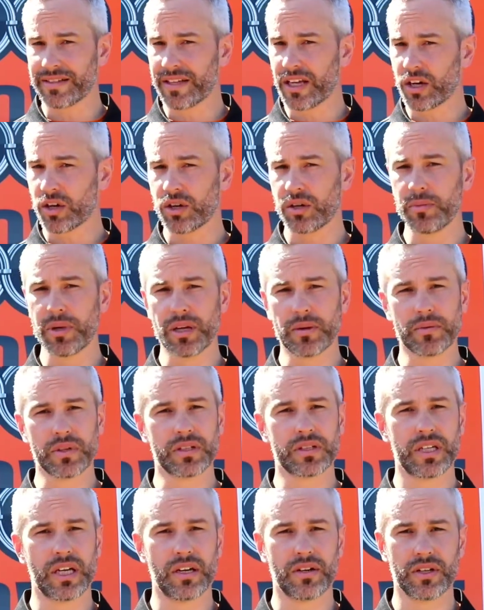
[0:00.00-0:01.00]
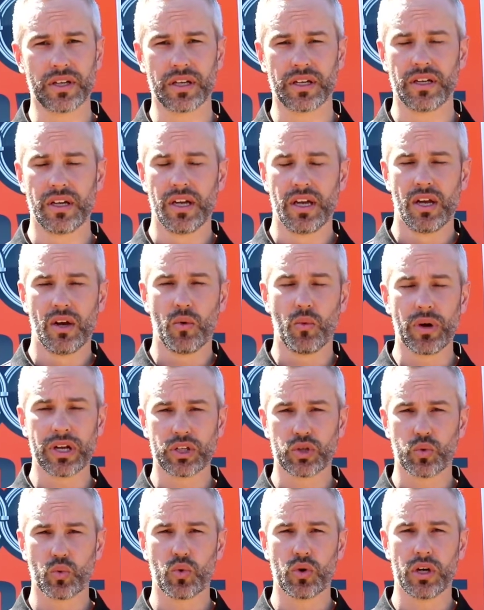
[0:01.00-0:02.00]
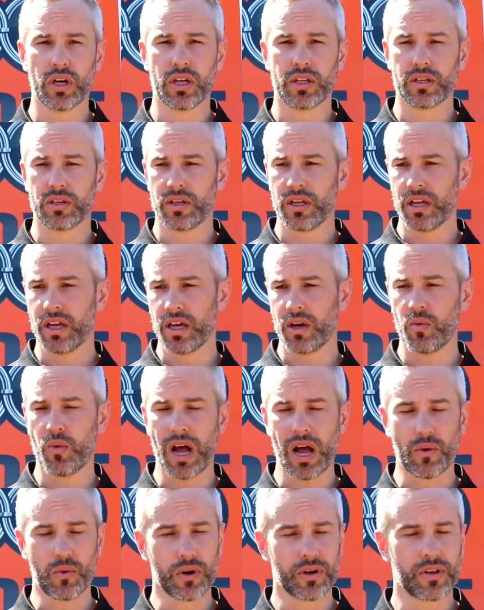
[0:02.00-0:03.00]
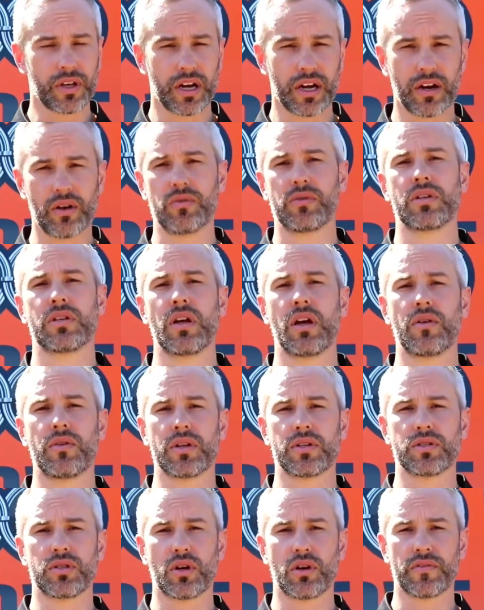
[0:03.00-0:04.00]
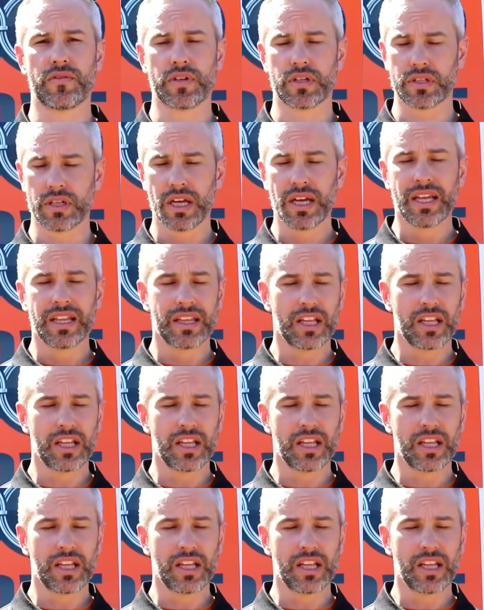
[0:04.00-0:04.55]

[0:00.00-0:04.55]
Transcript: They're going to be able to tell you which one while we're there on a service.